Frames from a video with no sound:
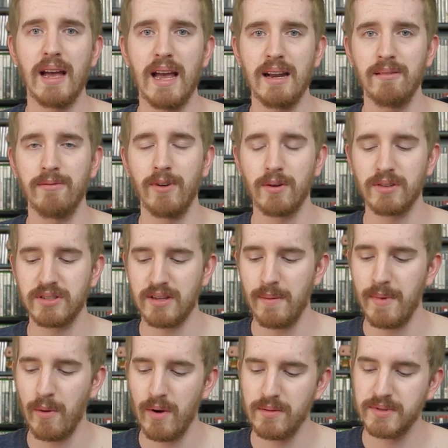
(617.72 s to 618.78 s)
I hadn't focused
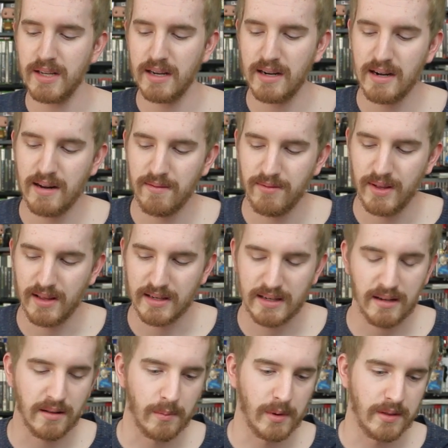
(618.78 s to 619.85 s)
on my website. I didn't feel like dealing